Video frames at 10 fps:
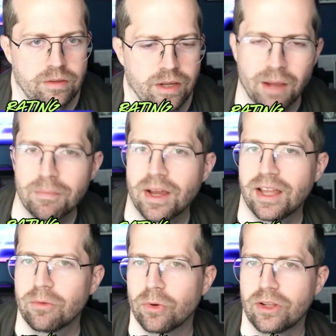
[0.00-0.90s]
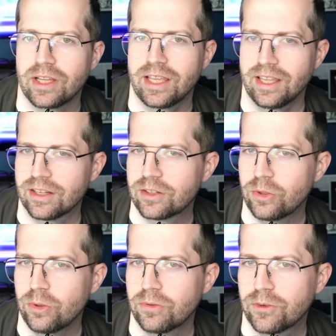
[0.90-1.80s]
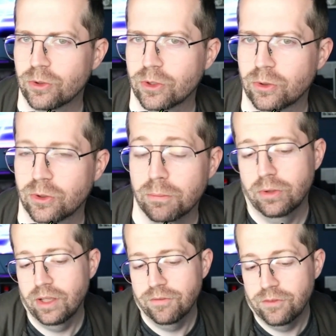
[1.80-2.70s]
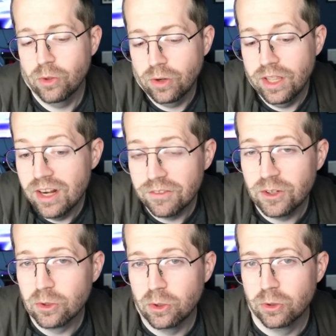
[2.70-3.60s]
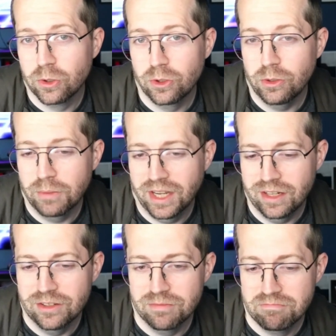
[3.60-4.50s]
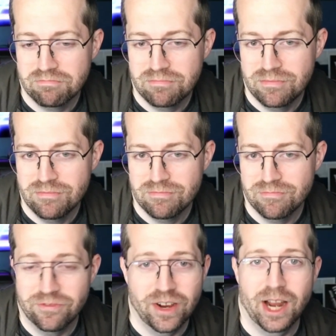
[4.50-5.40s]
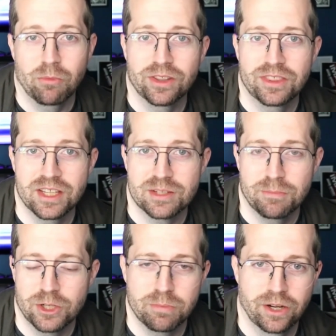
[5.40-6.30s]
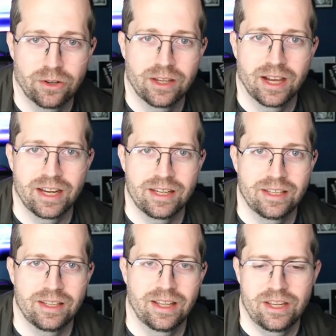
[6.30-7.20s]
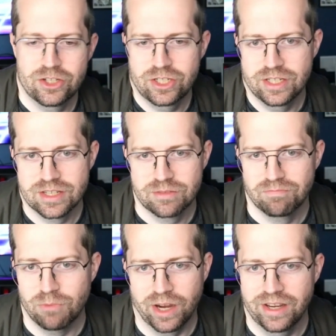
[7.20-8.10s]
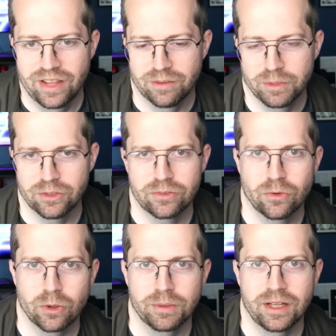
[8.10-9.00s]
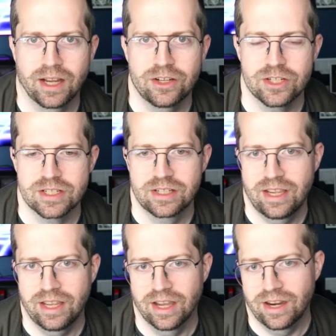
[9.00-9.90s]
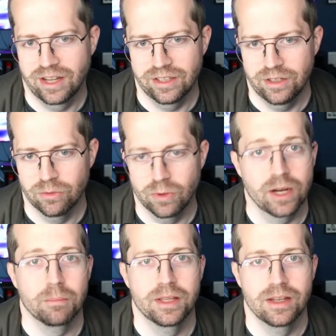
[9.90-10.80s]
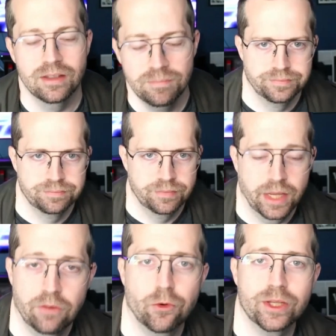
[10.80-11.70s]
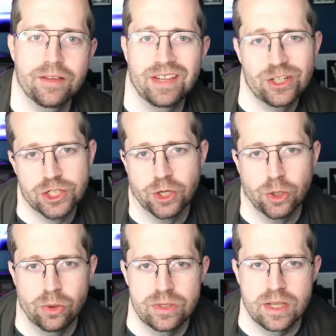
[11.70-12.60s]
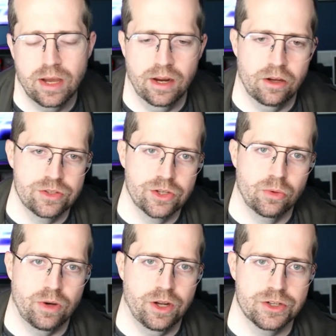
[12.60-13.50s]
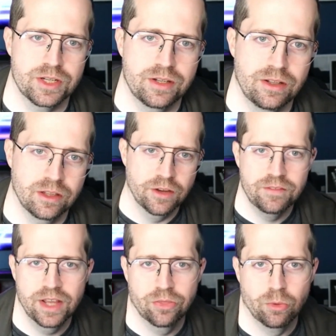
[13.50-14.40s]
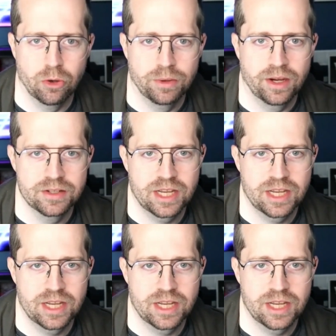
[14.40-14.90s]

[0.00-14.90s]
Now, I'm not really into folk horror, but if you're into folk horror, you might vibe with this much better than I did. It's just right down the middle for me. I just can't highly recommend it. Now for TV shows, I also watched Love, Death, Robots.